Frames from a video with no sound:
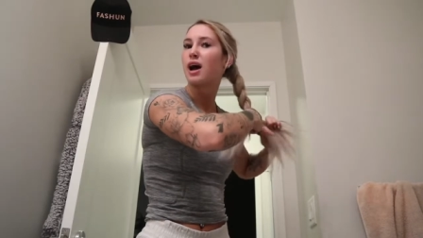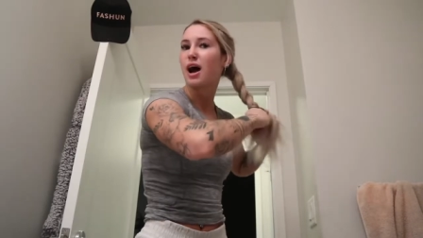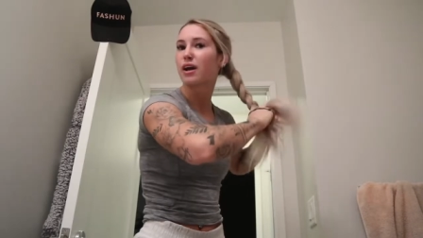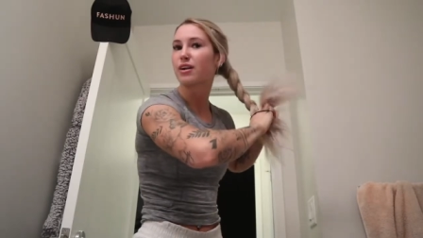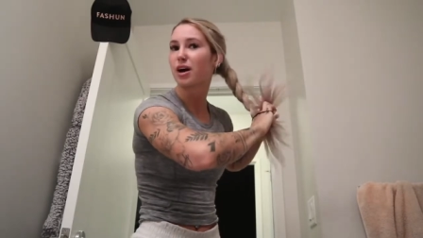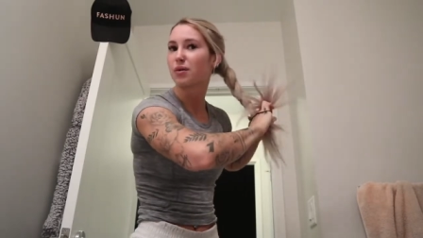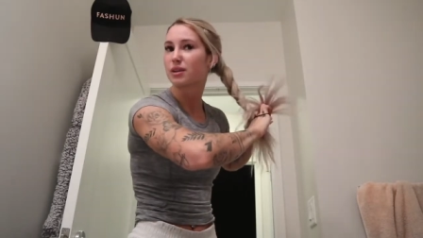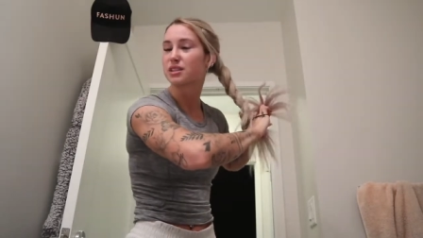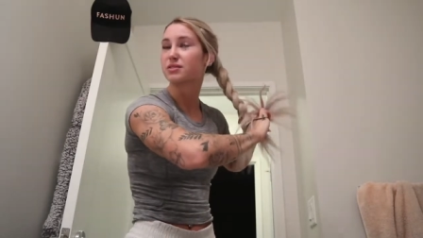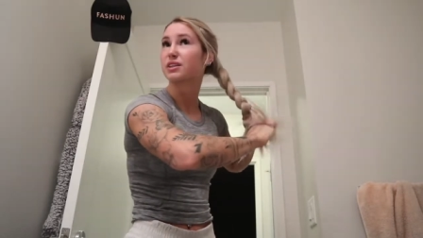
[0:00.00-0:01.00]
I don't know how
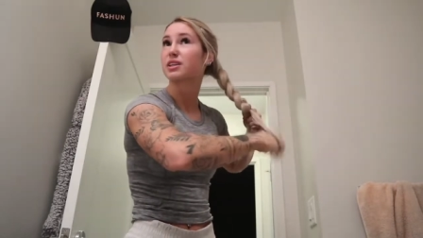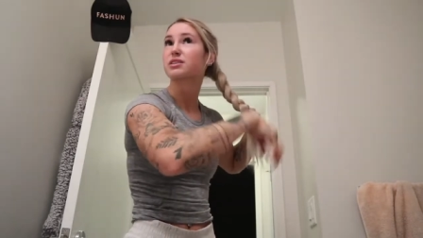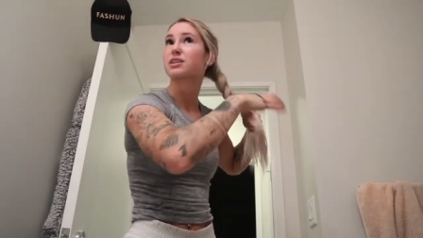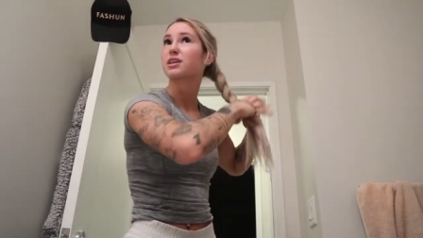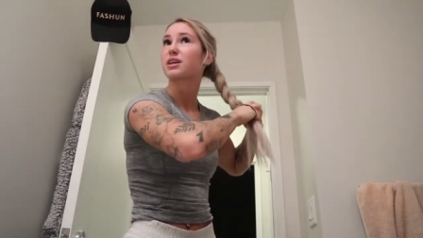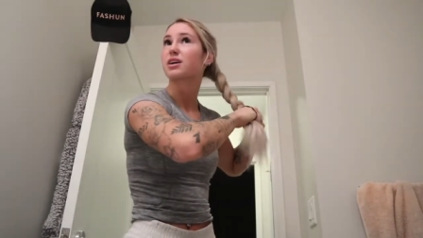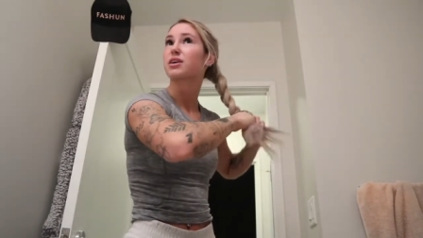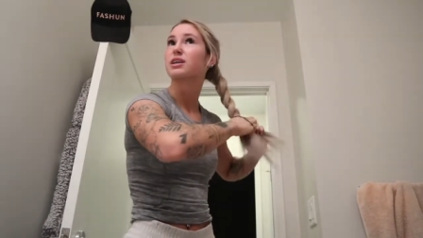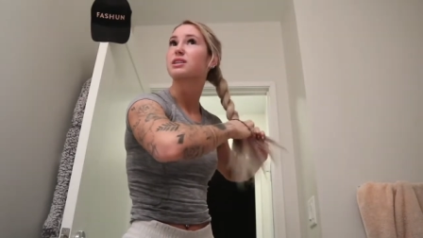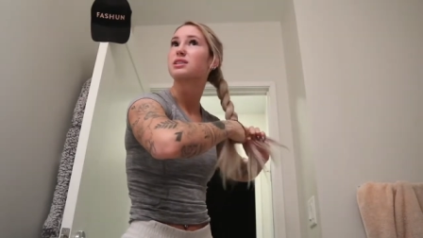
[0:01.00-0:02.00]
well this video is going to go
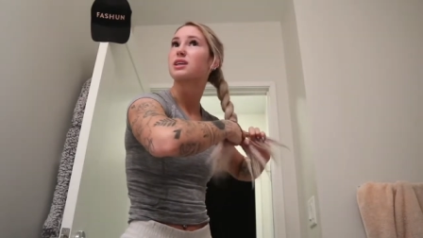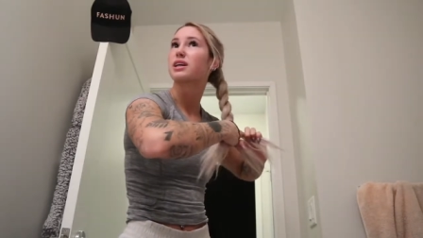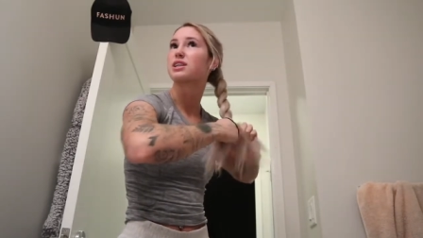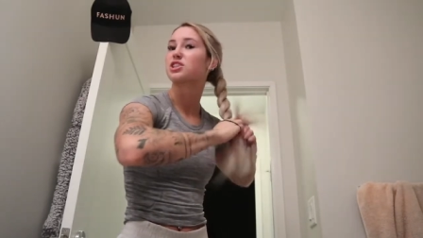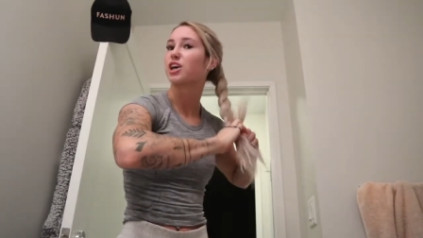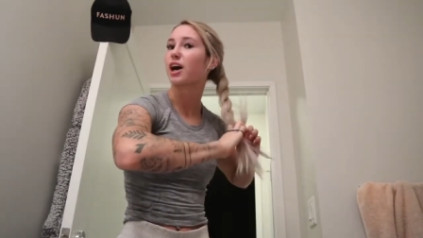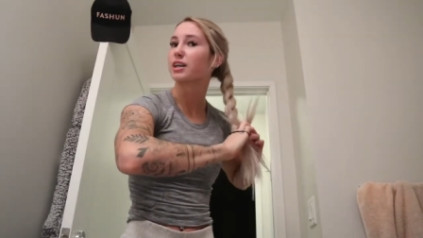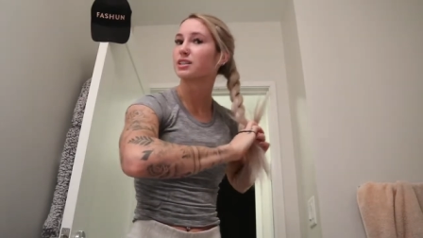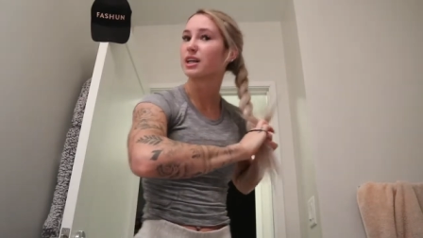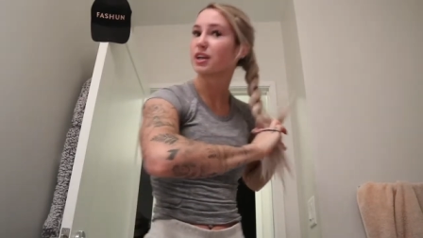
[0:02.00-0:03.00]
because I'm going to try
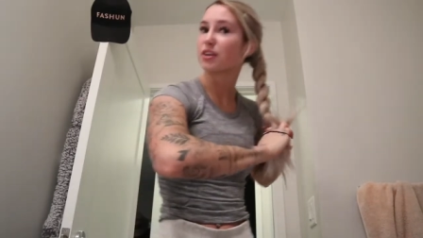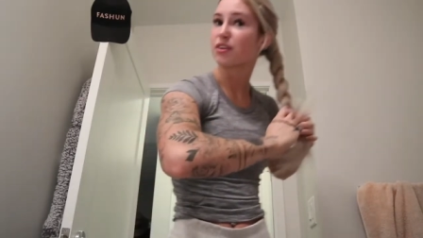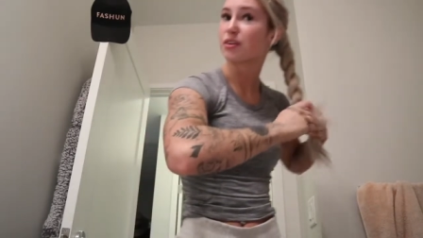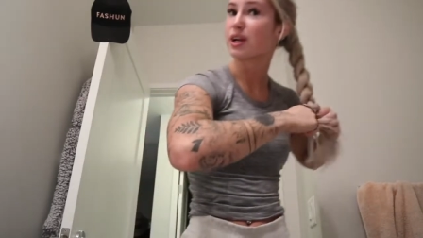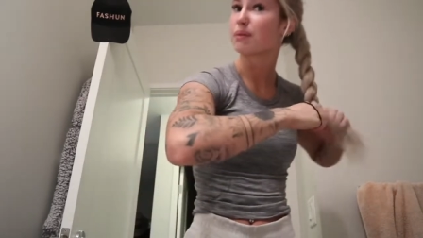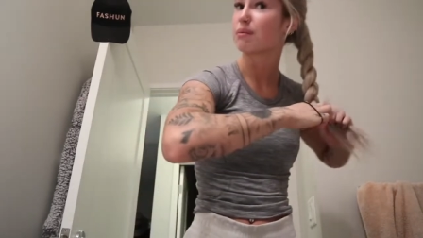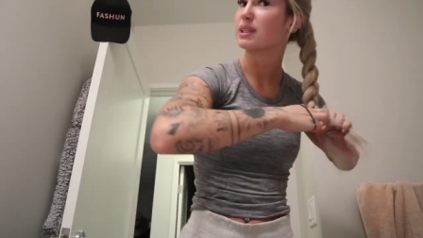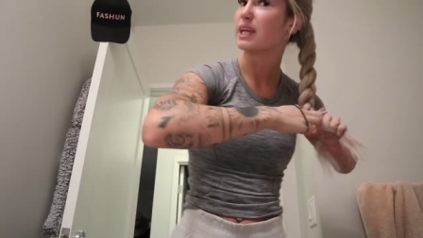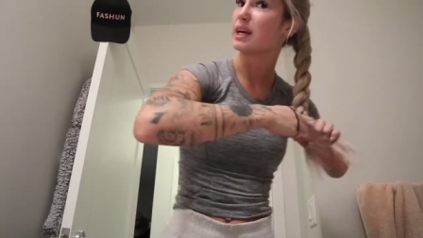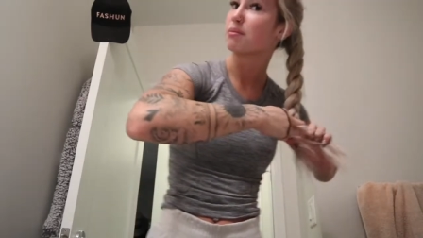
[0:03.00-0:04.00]
to take you through like a
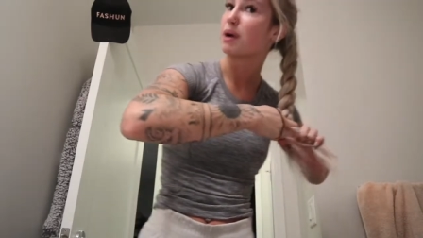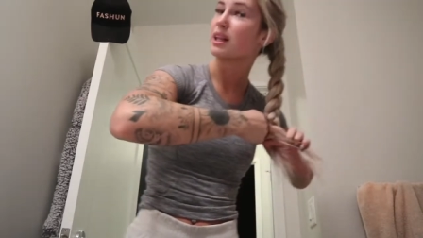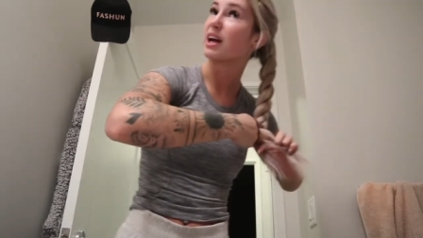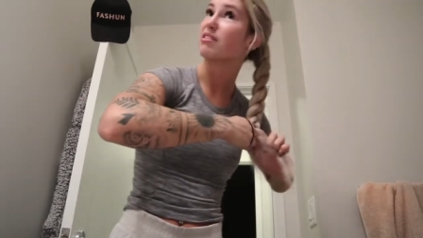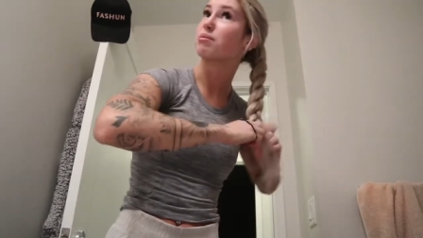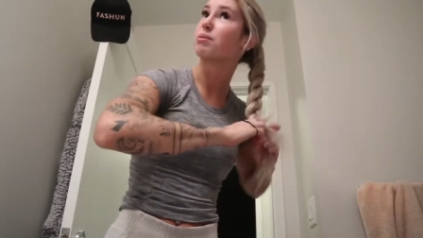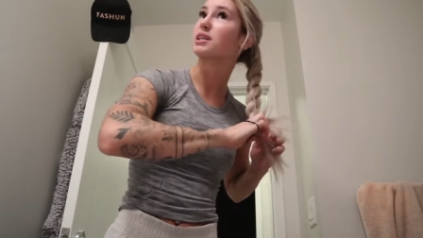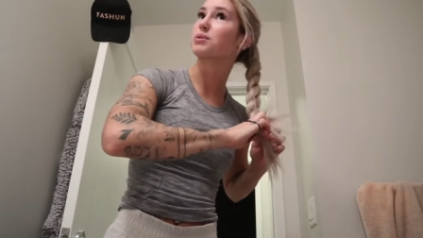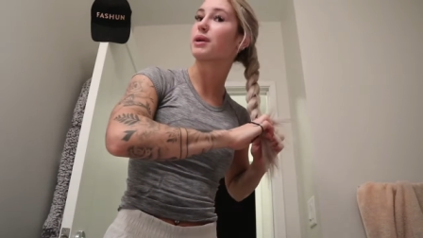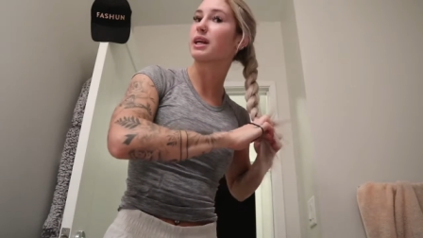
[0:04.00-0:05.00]
day in my life
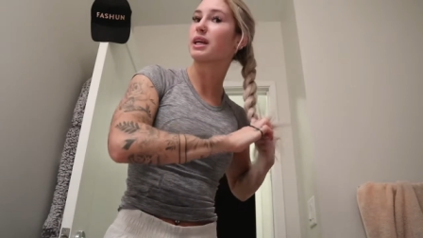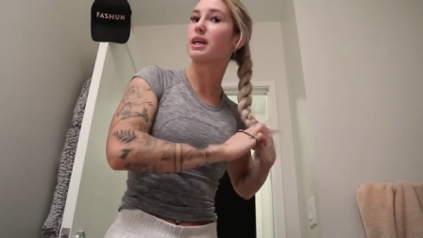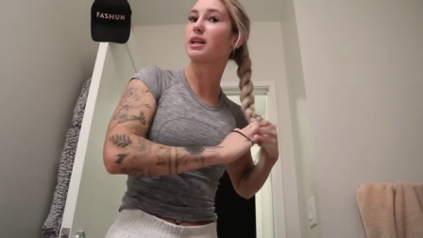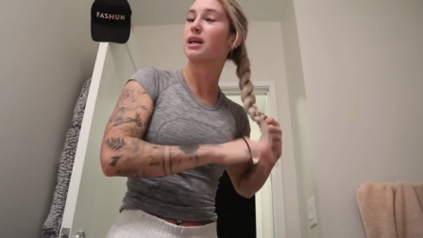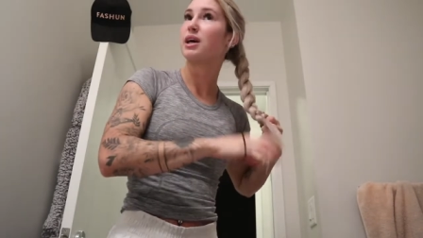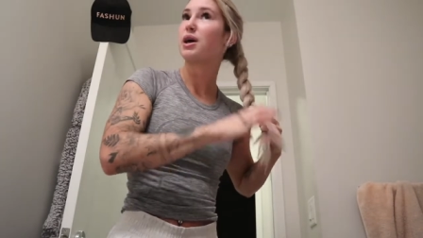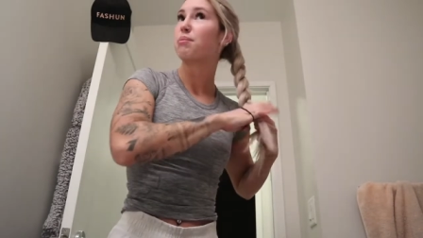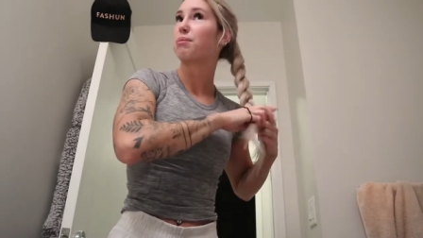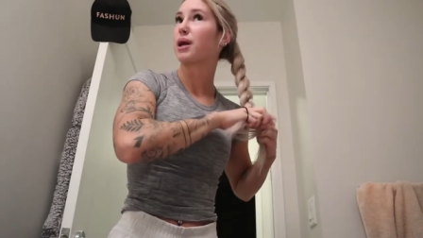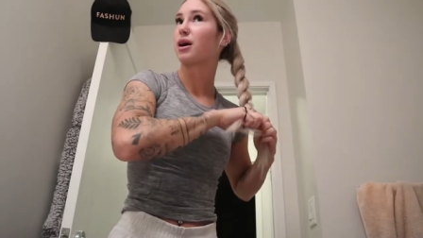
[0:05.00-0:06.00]
plus what I eat.
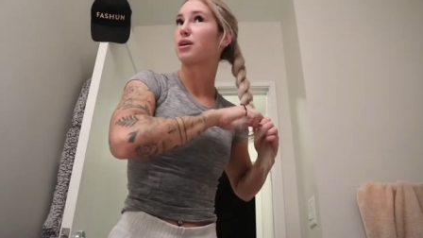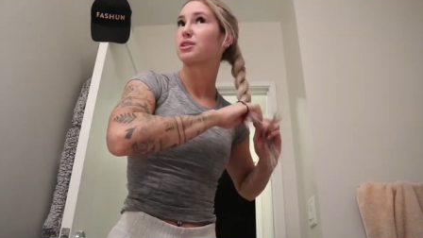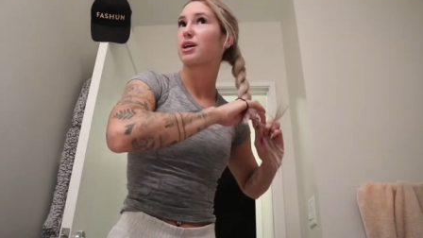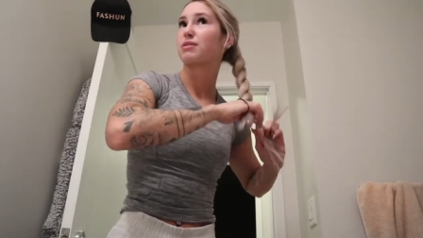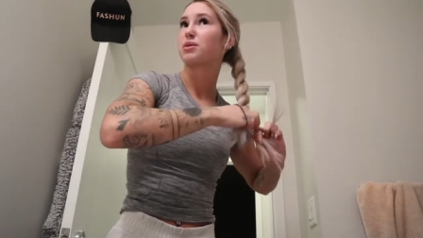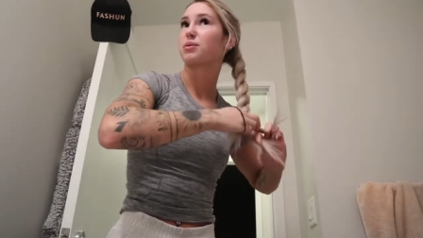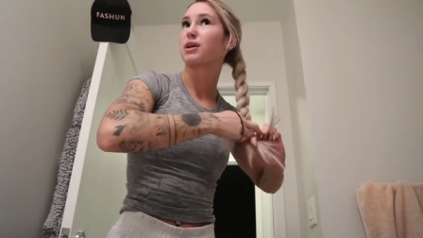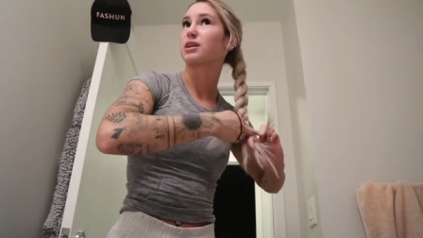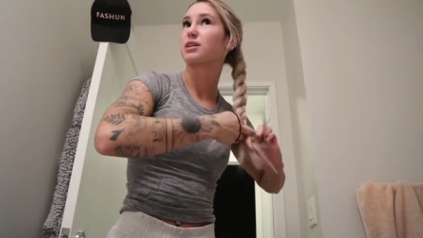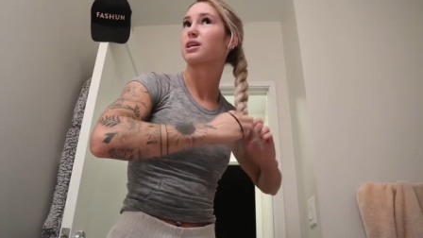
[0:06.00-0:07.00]
But I also have to
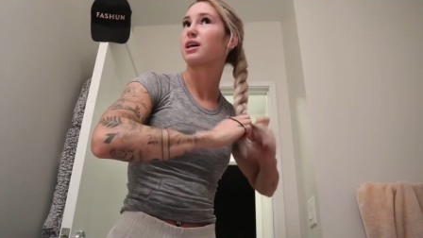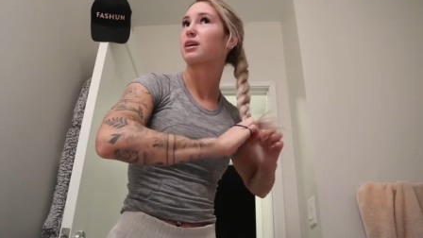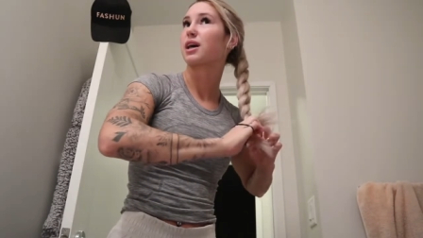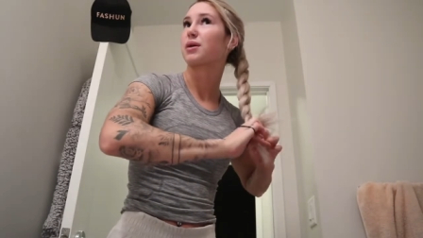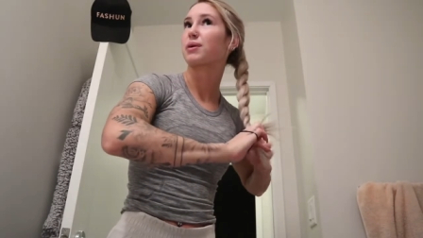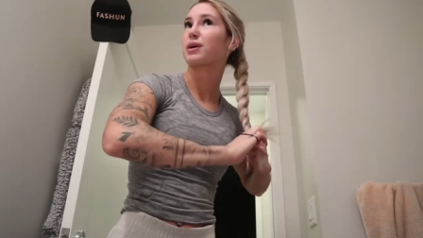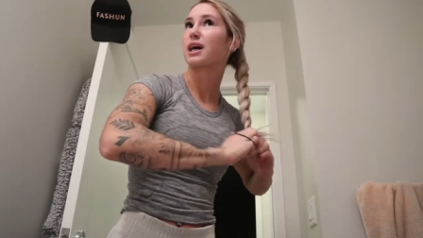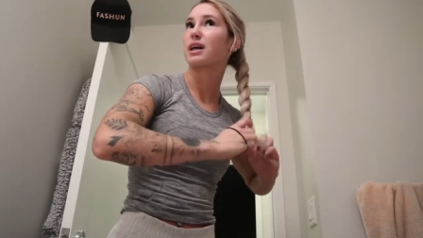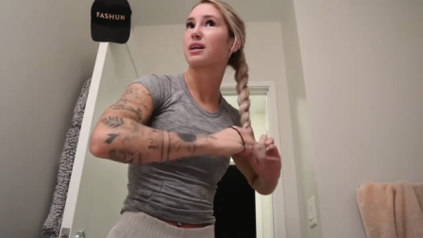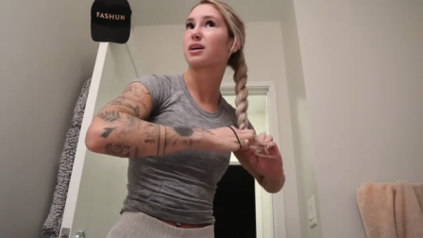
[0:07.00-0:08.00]
work and I work
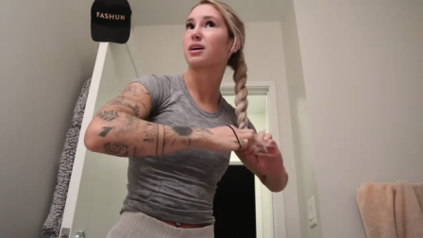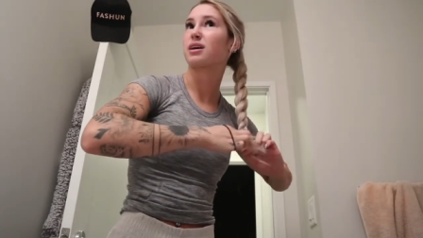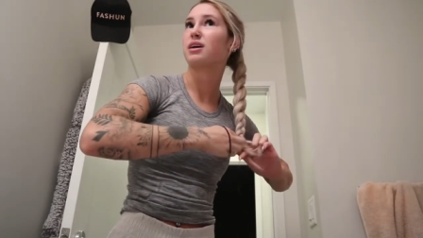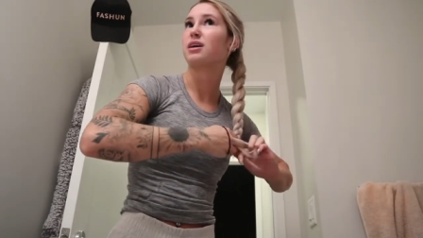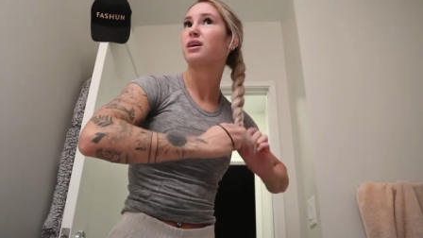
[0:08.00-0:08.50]
at a